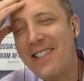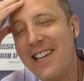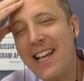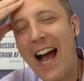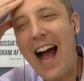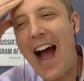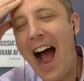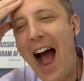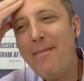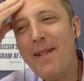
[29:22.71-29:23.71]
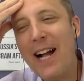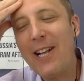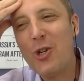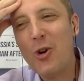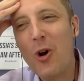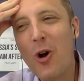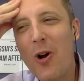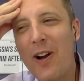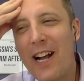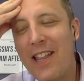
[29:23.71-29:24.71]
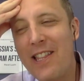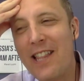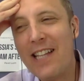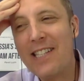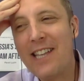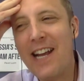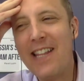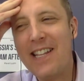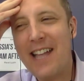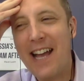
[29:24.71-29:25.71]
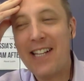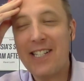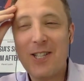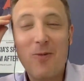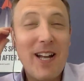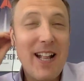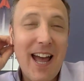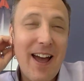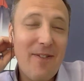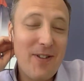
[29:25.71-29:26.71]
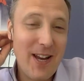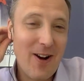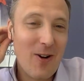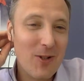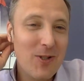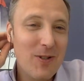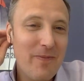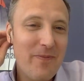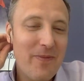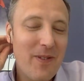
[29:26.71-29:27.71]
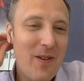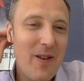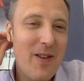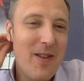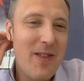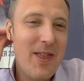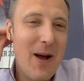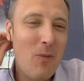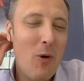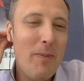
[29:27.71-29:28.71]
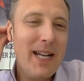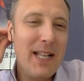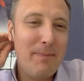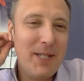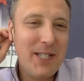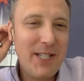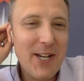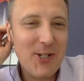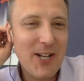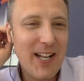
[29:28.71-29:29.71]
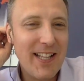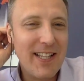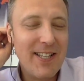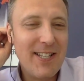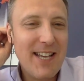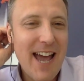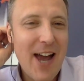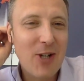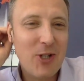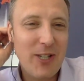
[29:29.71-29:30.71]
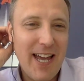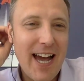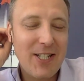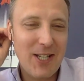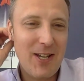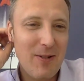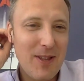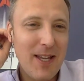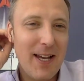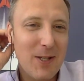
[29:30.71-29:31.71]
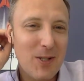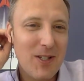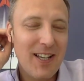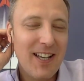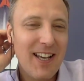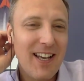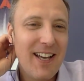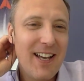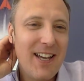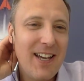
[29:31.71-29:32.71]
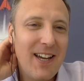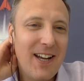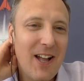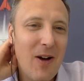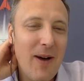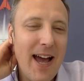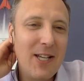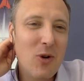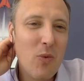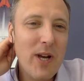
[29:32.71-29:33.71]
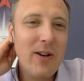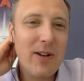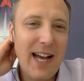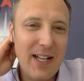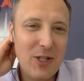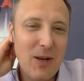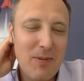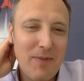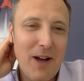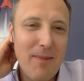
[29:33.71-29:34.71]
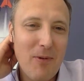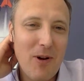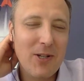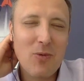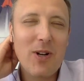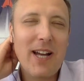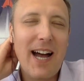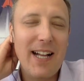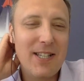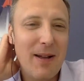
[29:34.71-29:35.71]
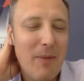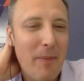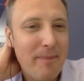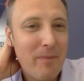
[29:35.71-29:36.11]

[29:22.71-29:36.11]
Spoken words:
Do you think I'm not sure let's say in the next 3.5 years that we'll be in a position to actually execute this, you know, as a real concept of opera, as a real concept.